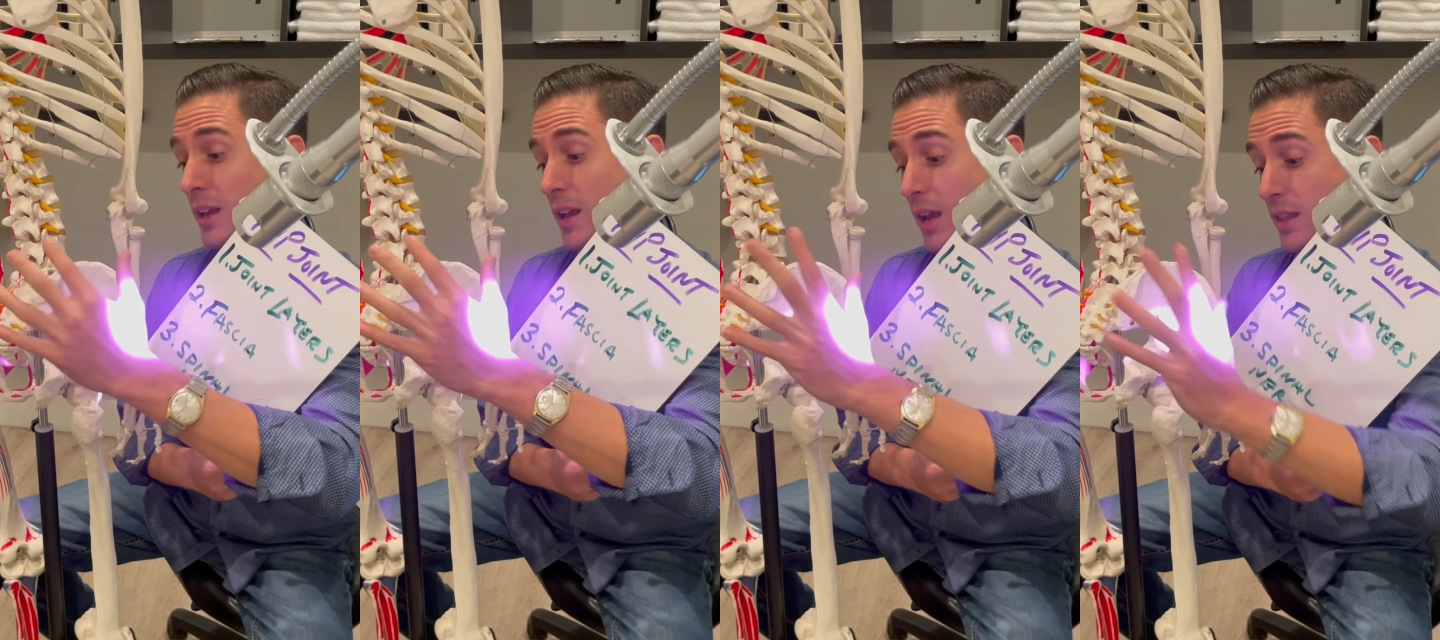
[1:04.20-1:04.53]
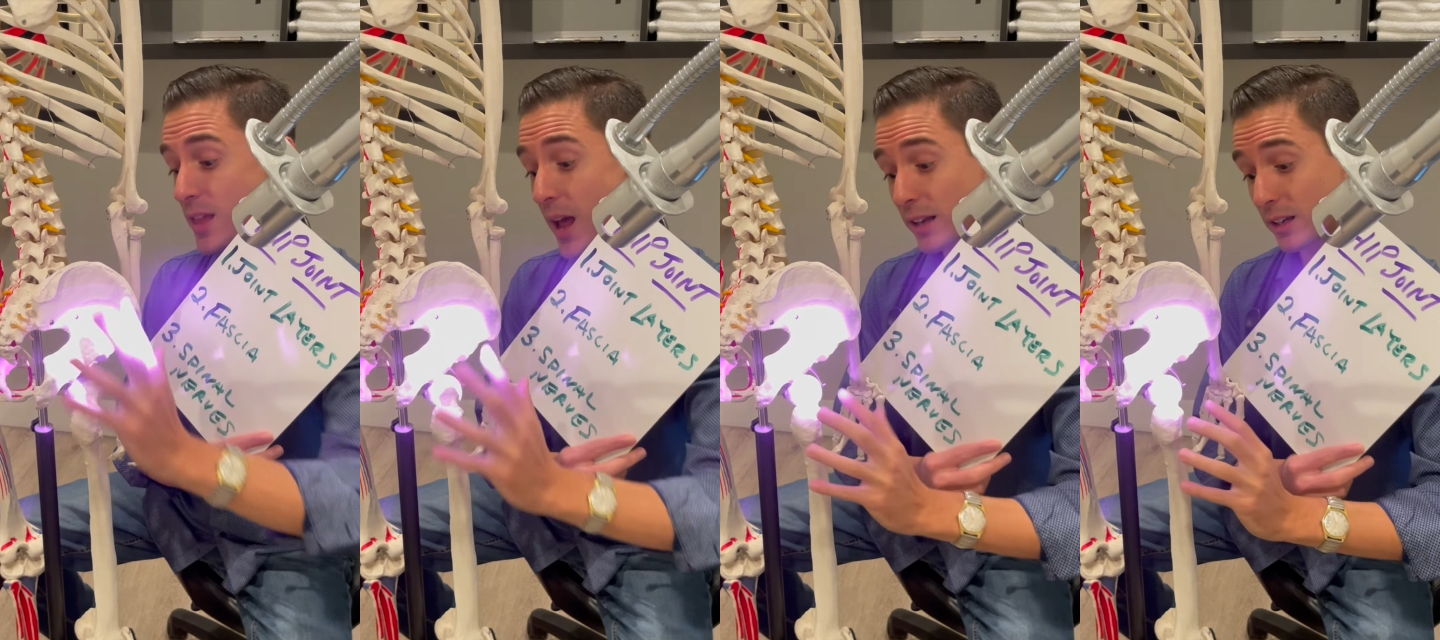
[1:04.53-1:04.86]
and
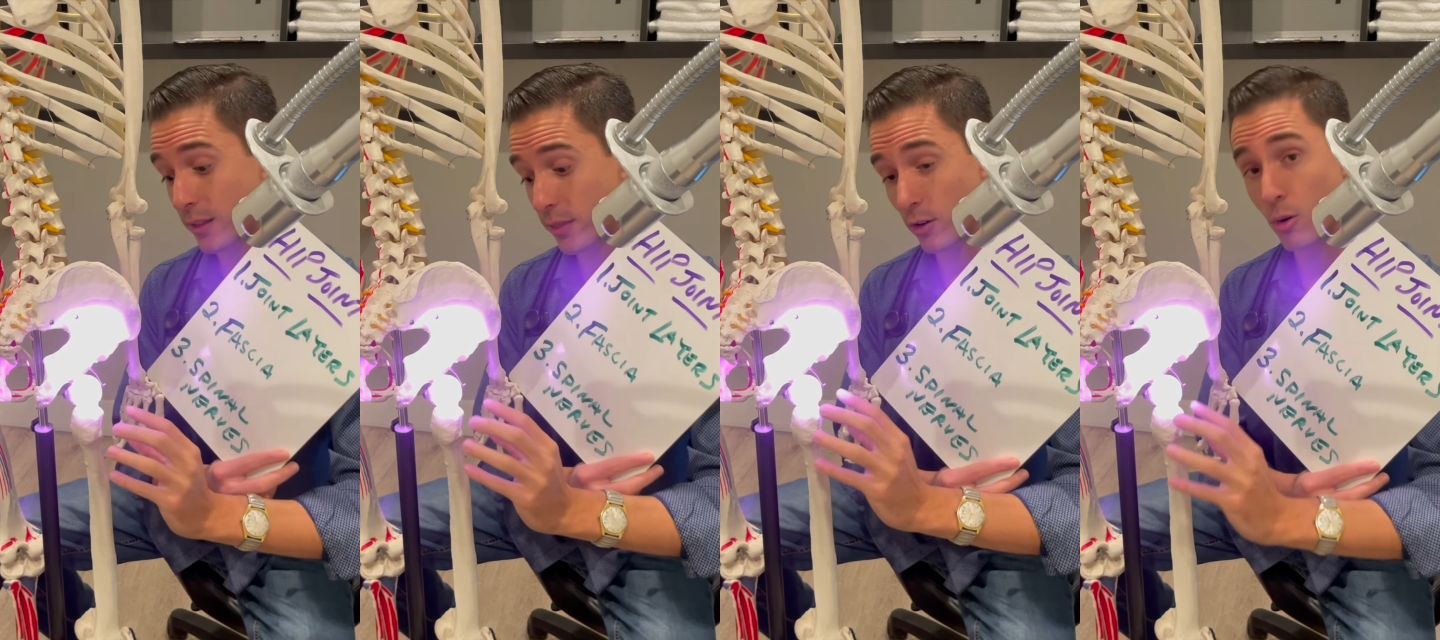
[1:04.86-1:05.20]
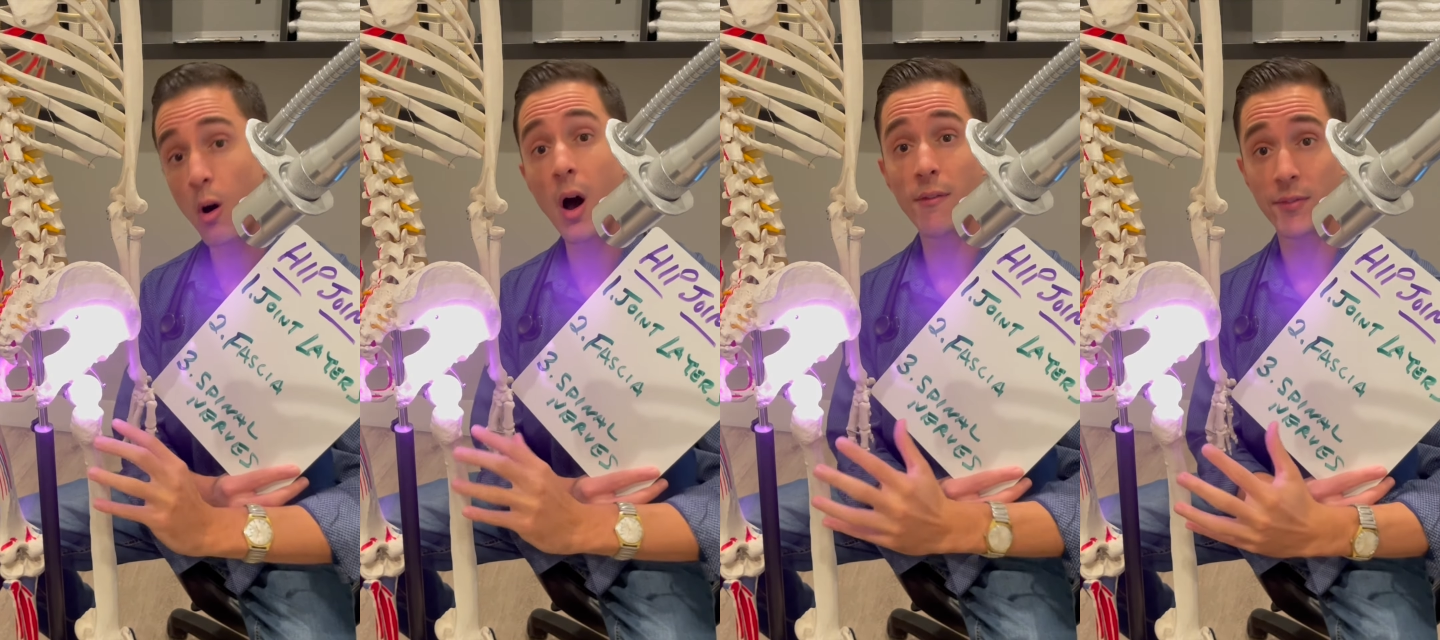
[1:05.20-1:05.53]
that can throw
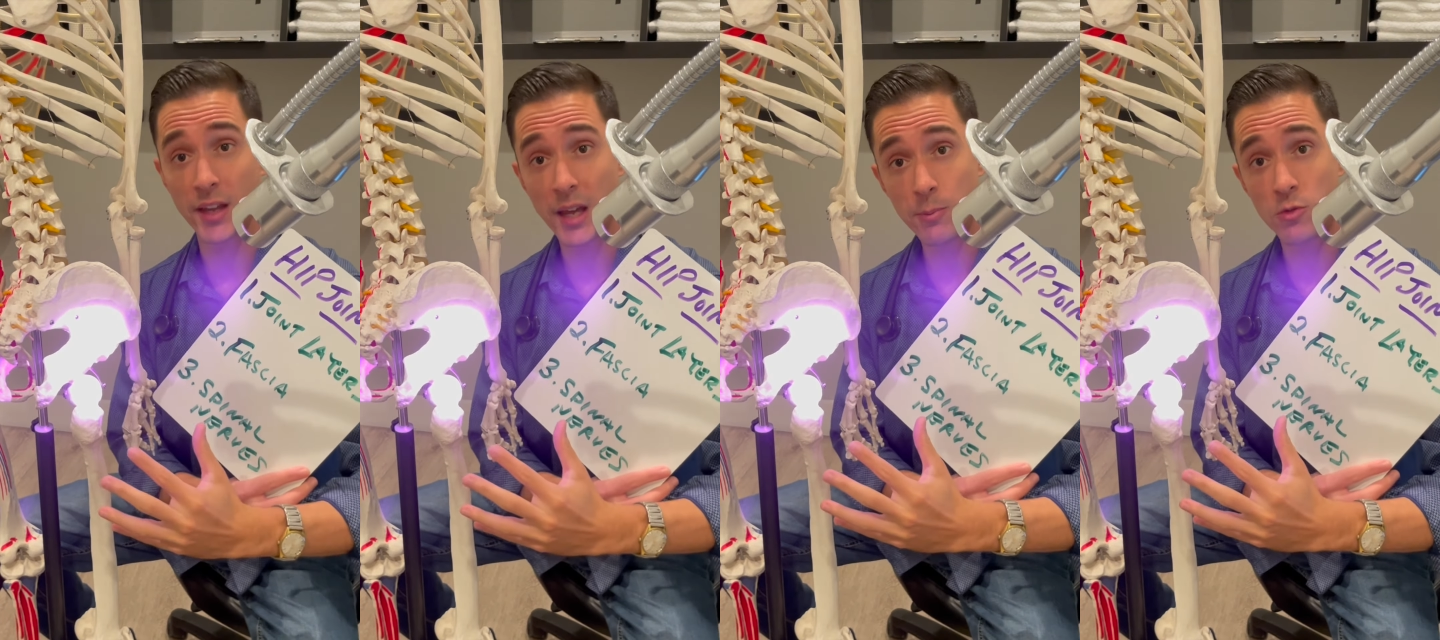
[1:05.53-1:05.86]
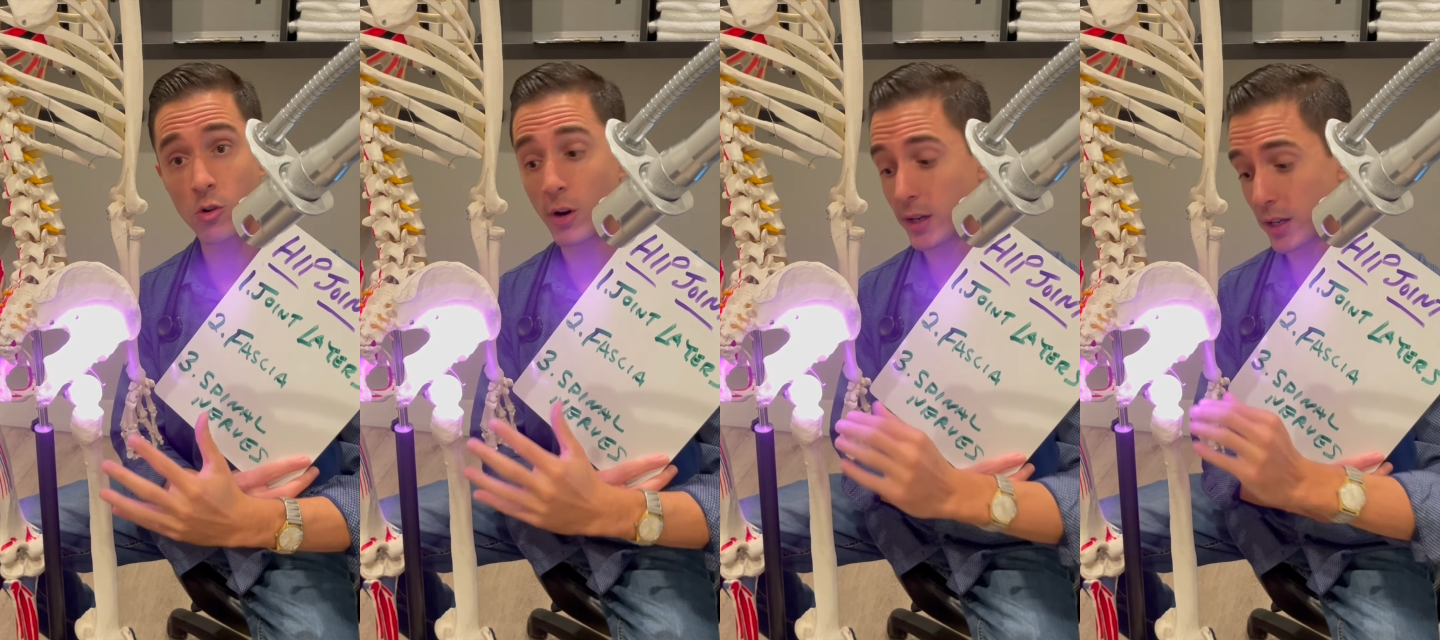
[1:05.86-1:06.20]
off the hip
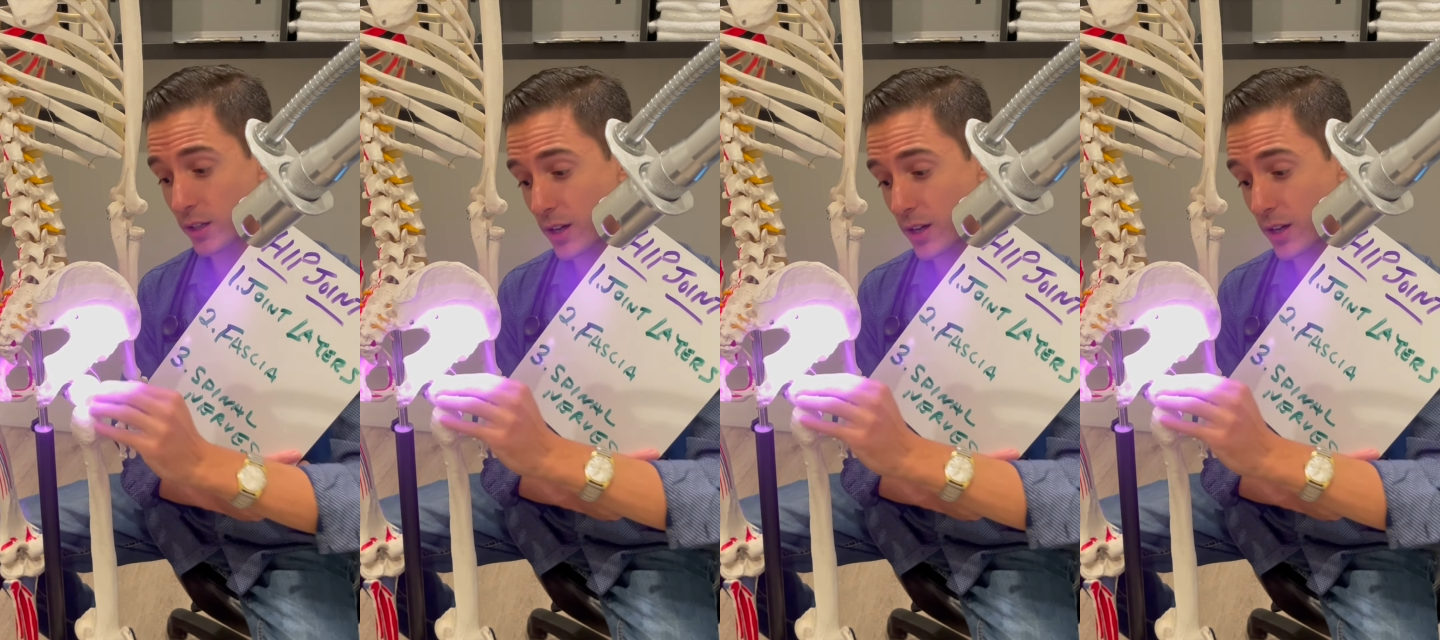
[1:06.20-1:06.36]
joint and